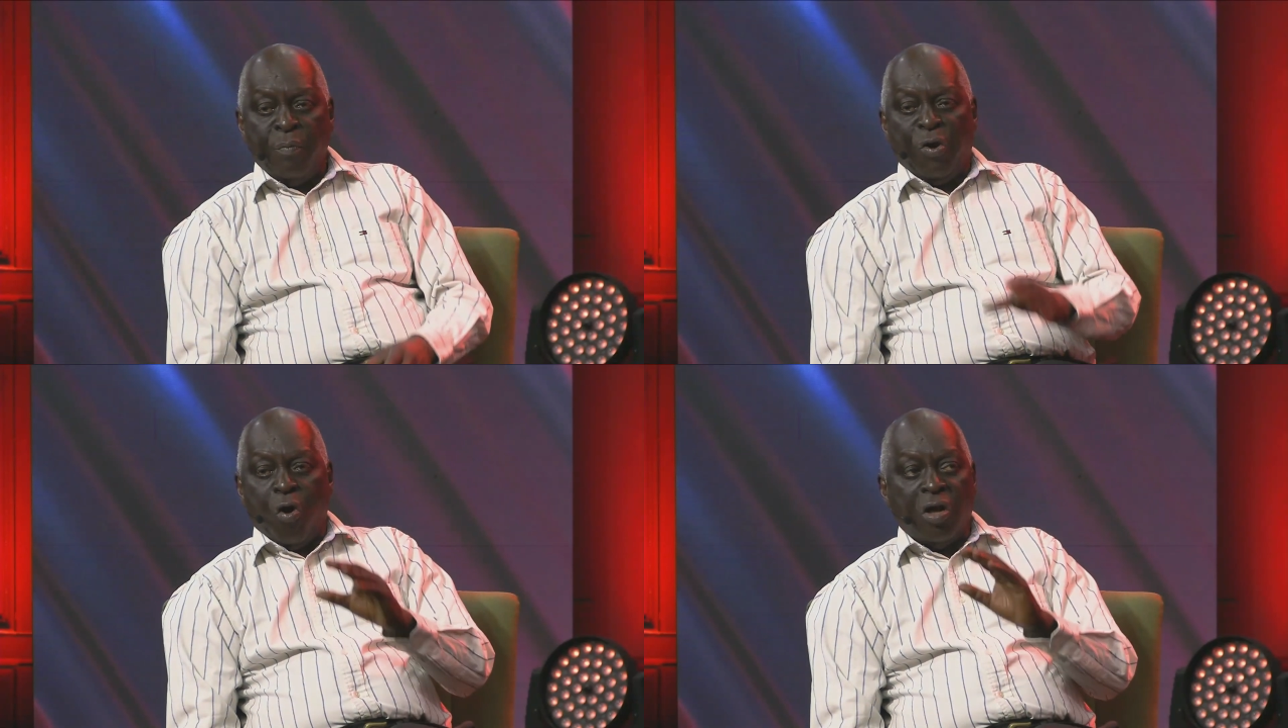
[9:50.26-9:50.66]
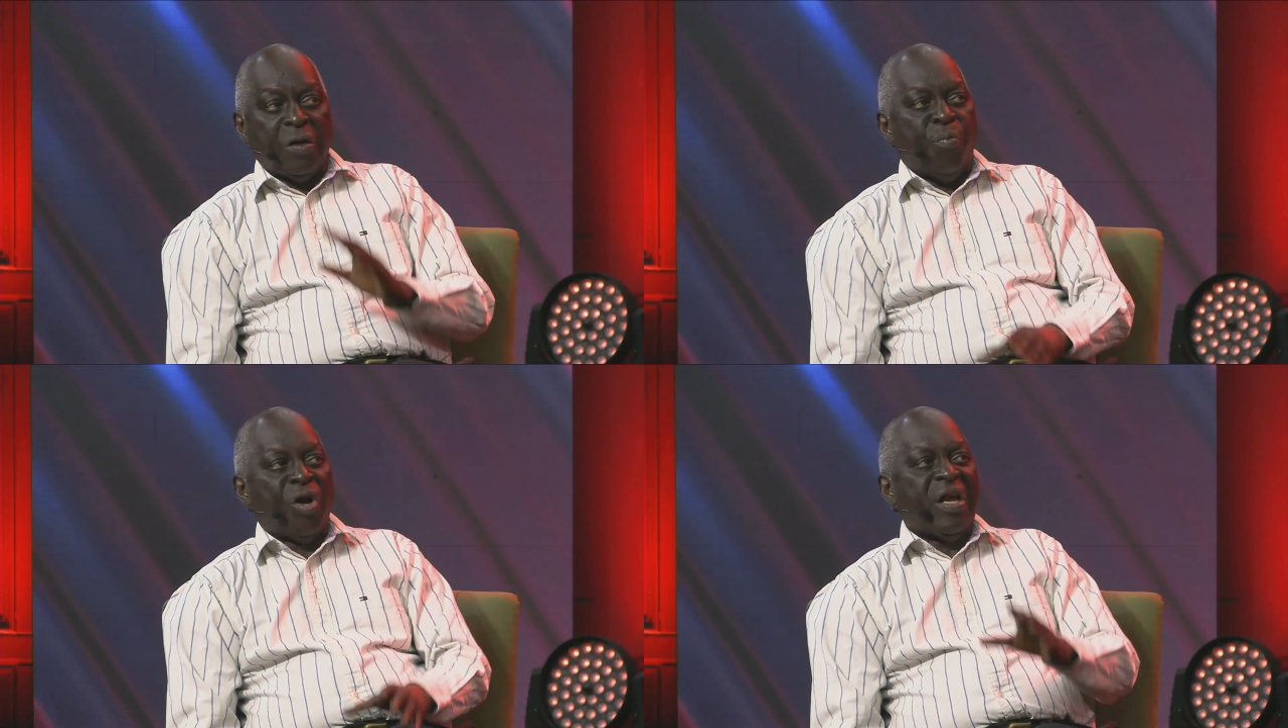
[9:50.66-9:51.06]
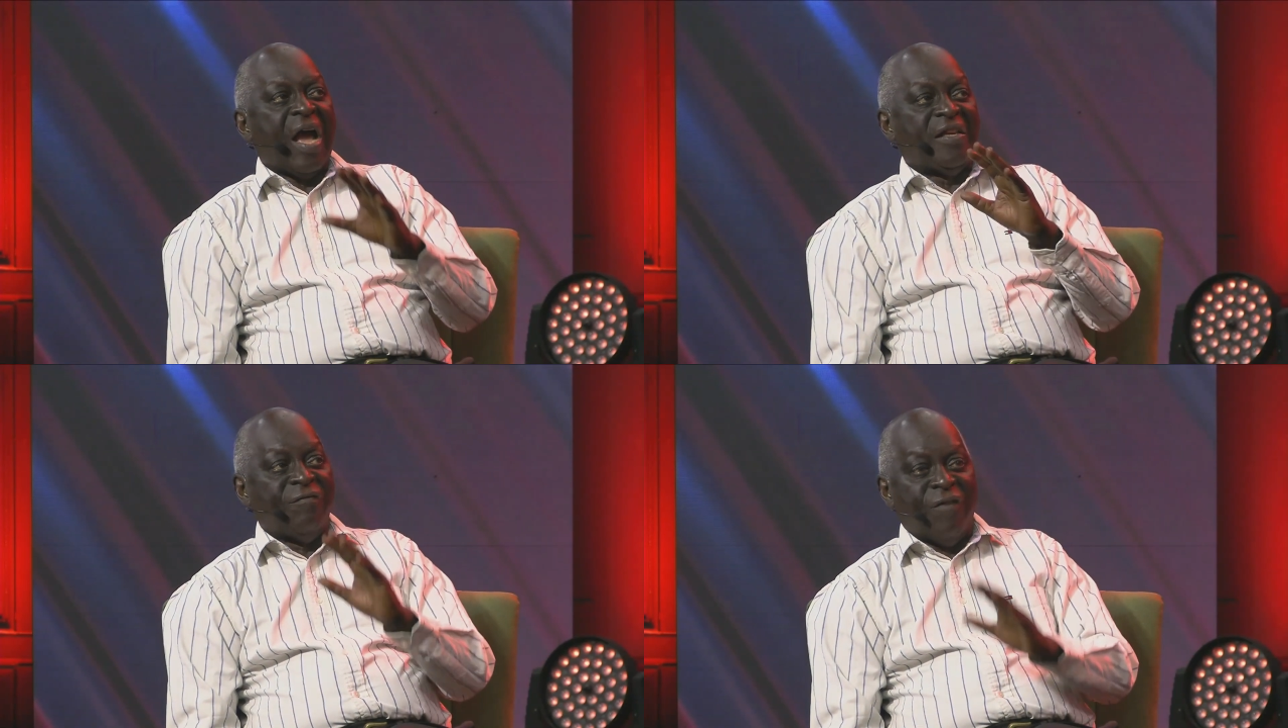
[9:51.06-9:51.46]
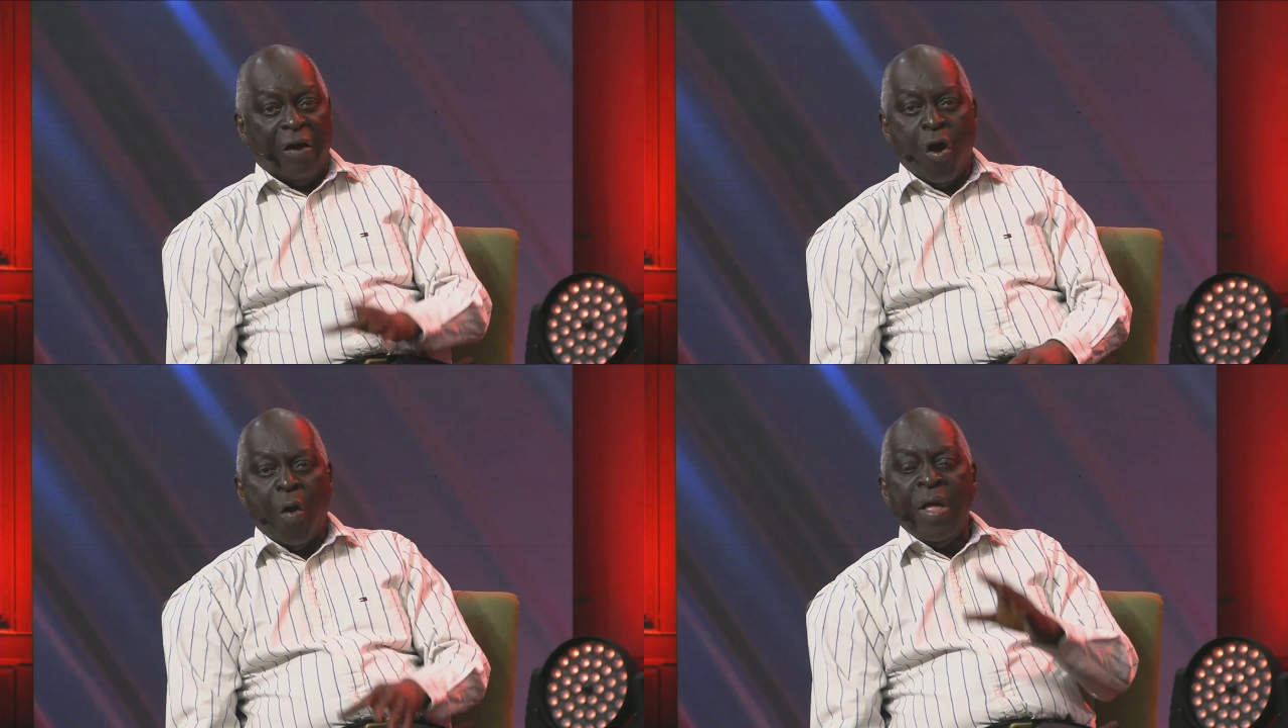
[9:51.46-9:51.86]
the body has developed
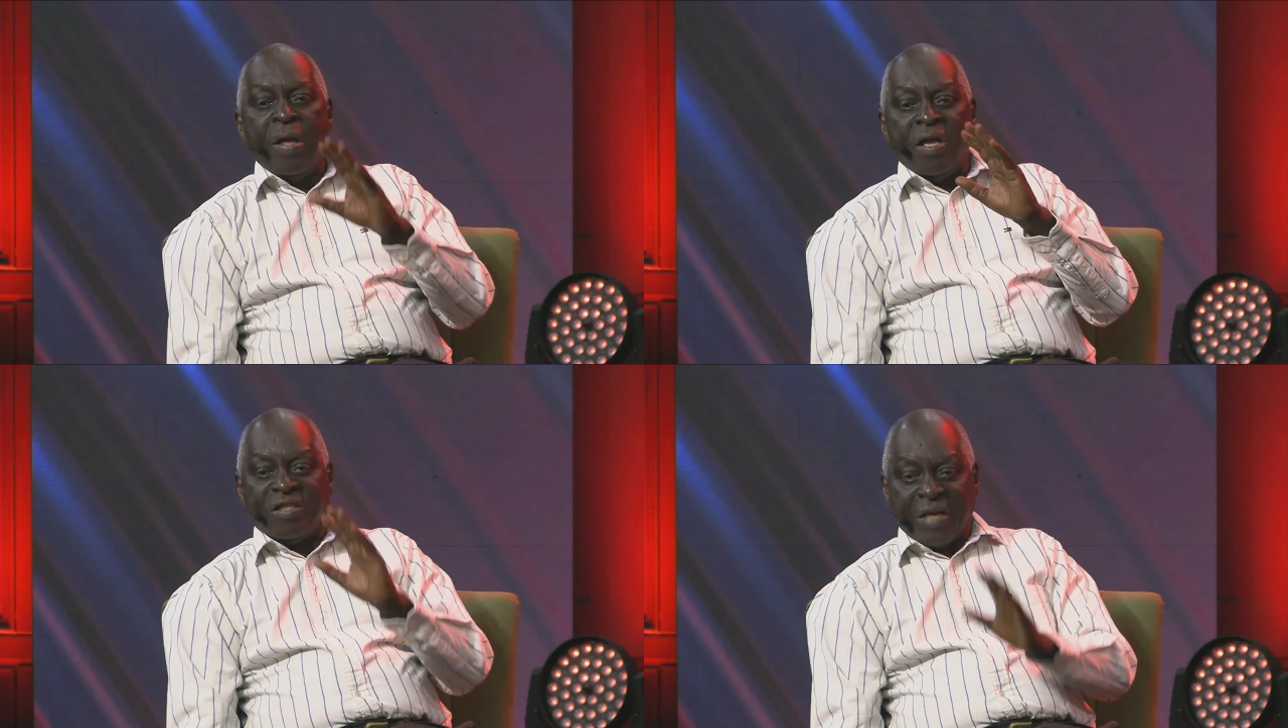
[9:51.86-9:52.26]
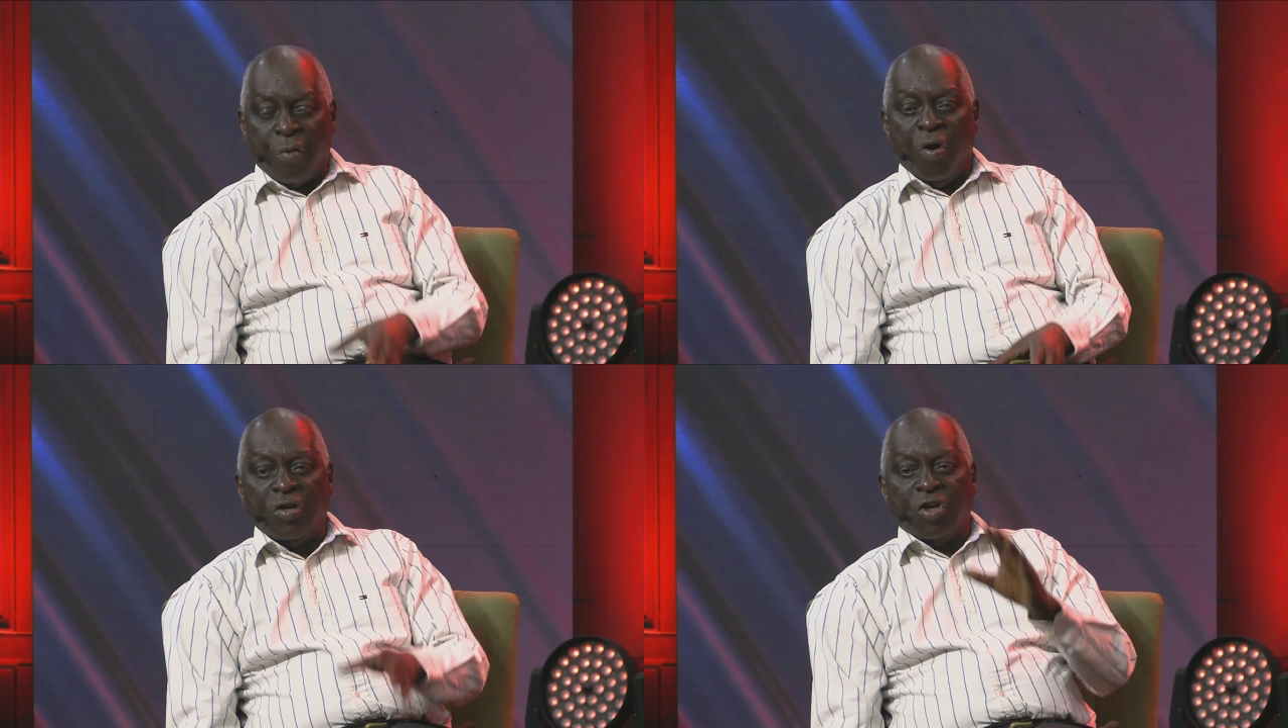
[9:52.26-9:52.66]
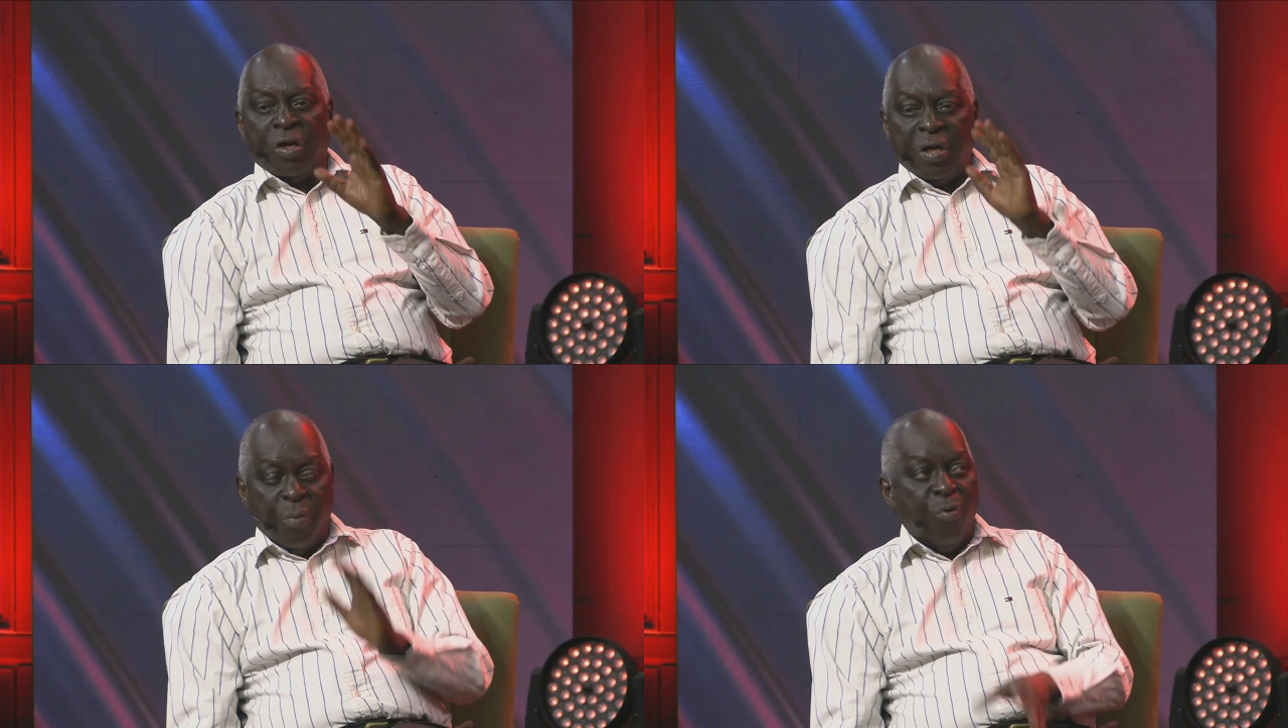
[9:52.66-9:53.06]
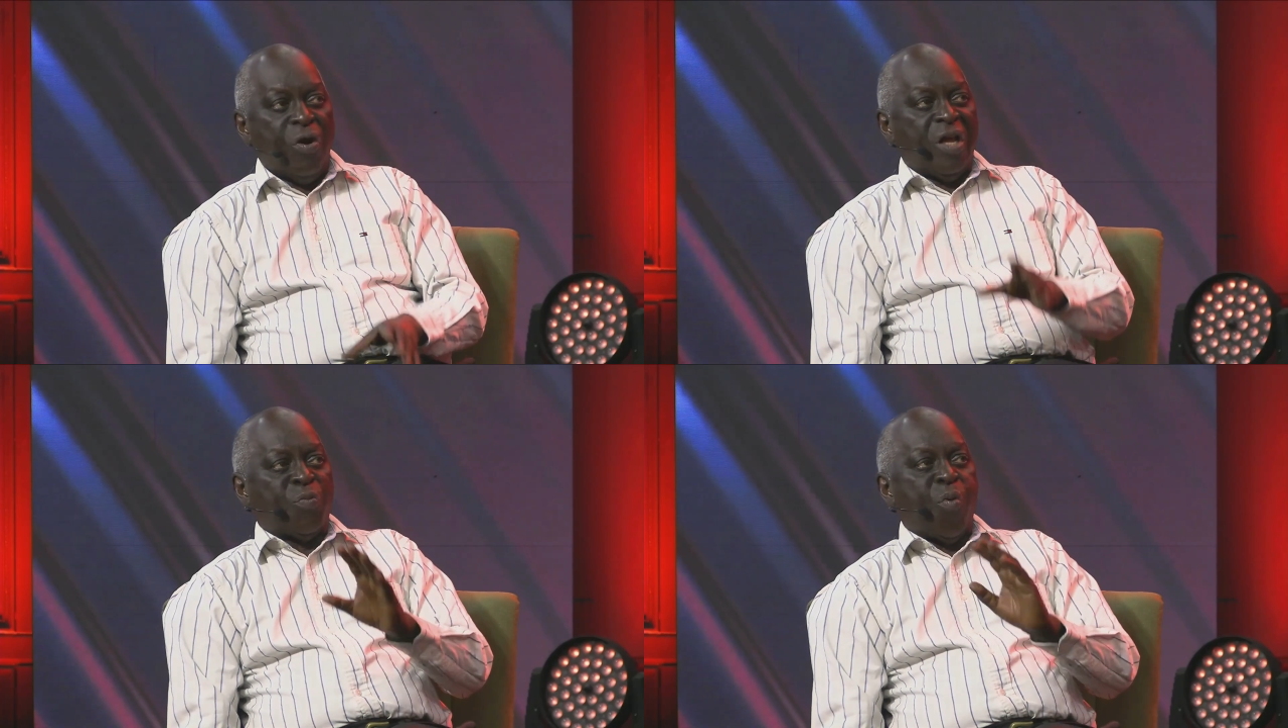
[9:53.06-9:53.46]
a secondary immune
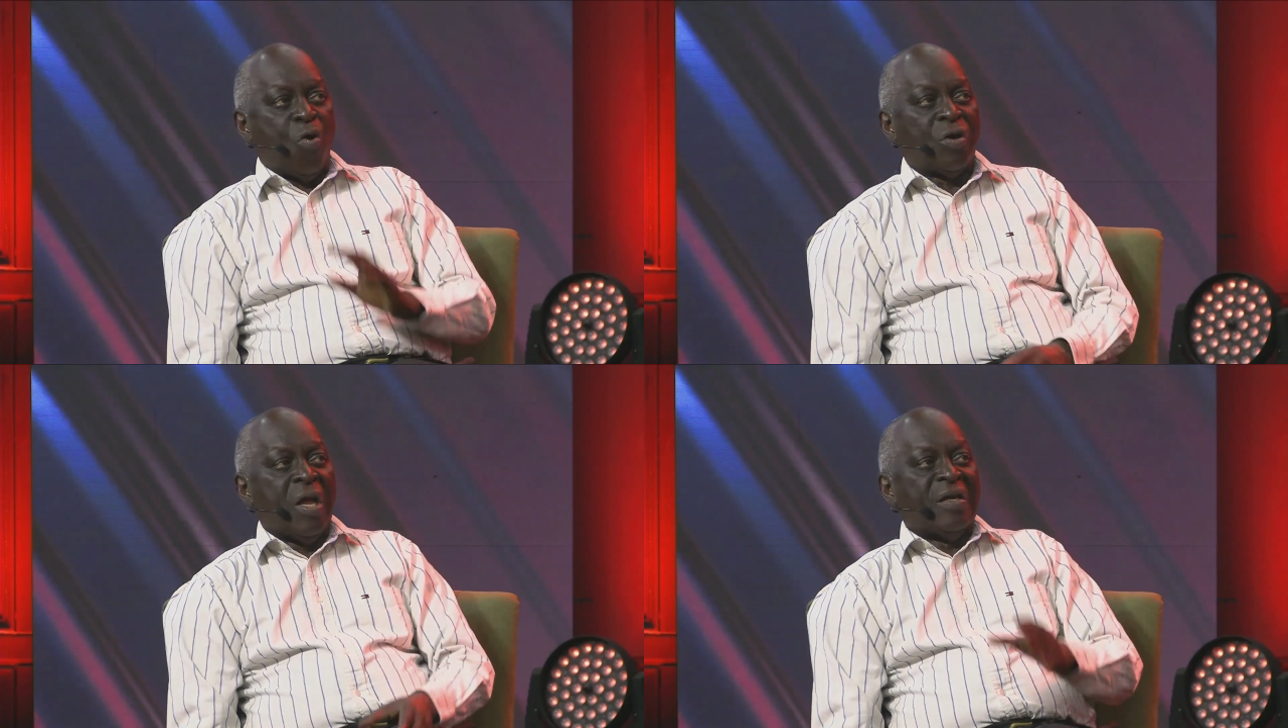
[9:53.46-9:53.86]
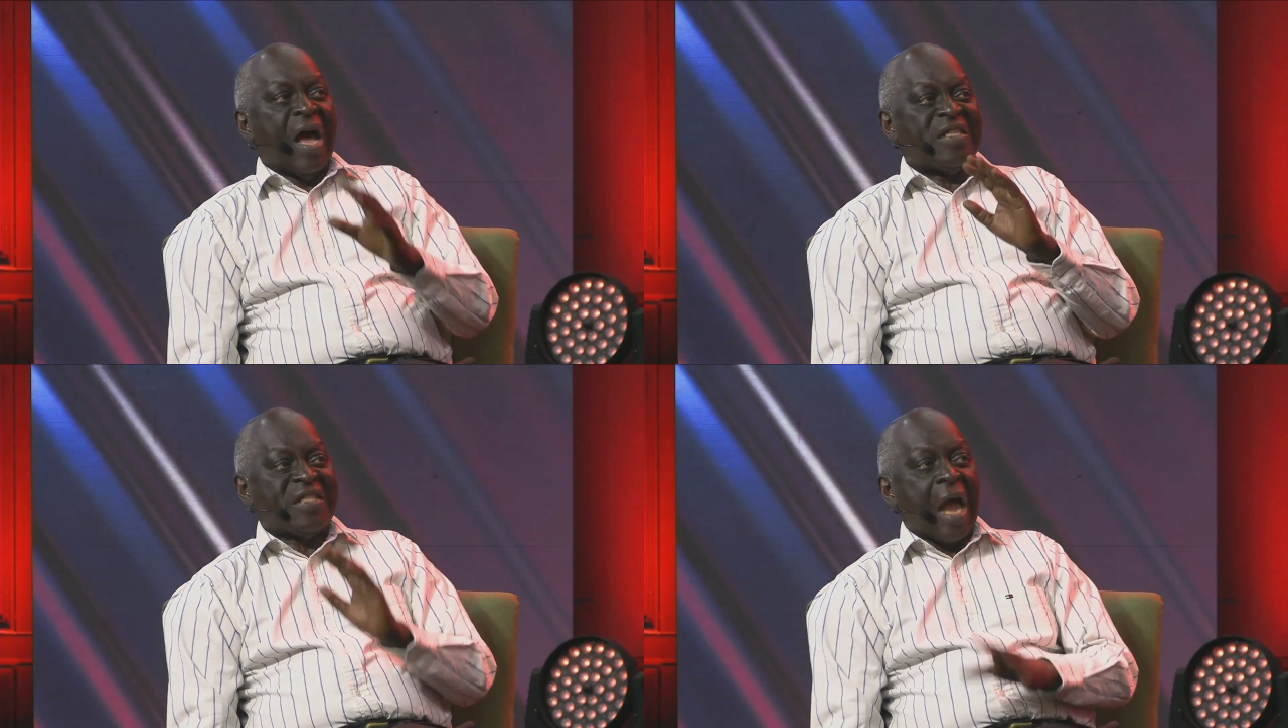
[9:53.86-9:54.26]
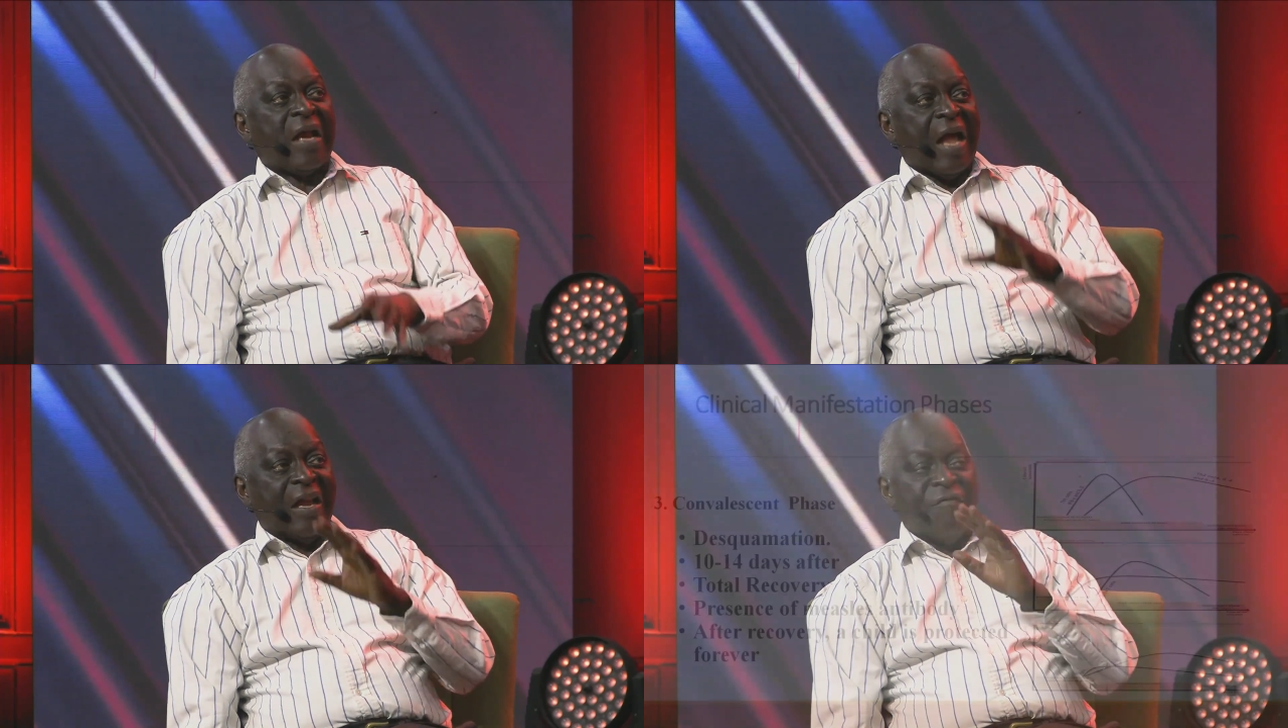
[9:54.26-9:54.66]
response. That child can never be